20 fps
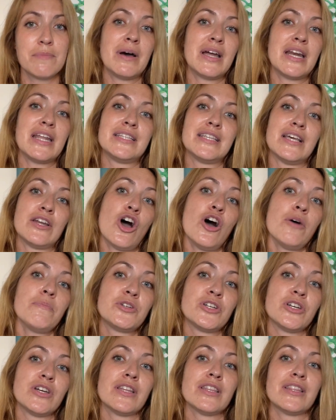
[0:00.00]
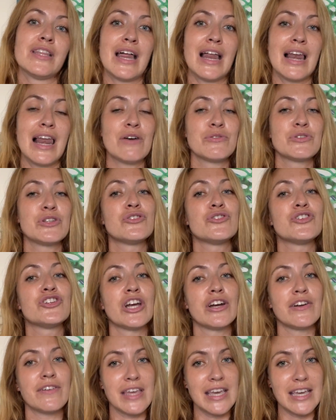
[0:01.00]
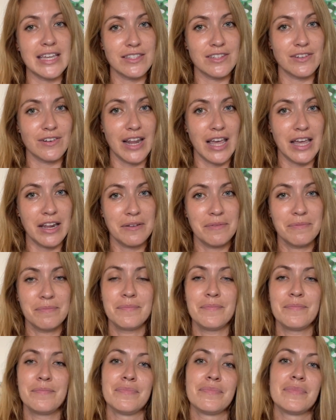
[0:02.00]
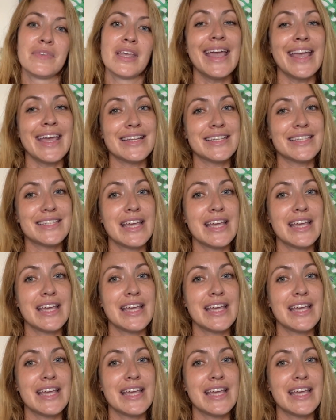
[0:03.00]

but it's an option that allows you to share the internet. In